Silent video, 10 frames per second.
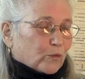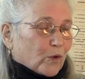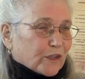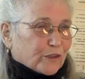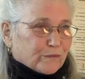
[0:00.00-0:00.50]
the
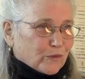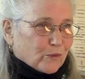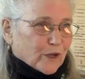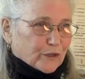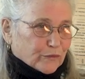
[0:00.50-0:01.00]

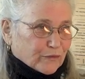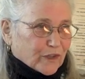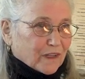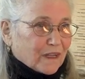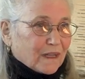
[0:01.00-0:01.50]
wonderful,
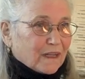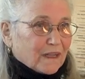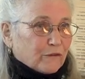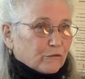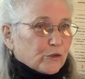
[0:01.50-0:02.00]
wonderful
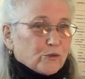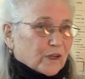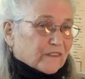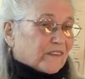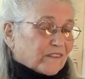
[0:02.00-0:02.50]

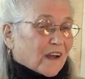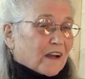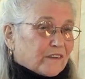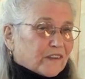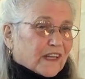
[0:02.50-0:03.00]
ruins. It's
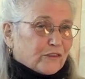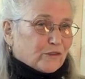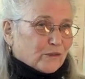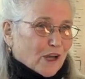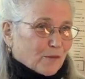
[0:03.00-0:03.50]
hard to get
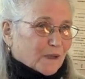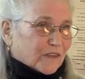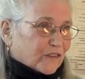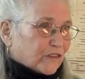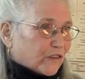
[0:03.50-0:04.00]
to now
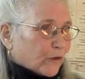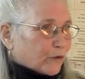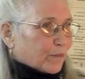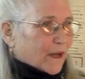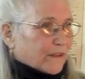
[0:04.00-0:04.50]
because it's
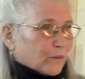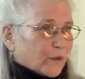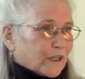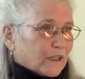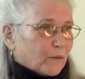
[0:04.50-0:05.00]
owned by the
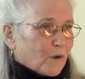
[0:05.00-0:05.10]
Whately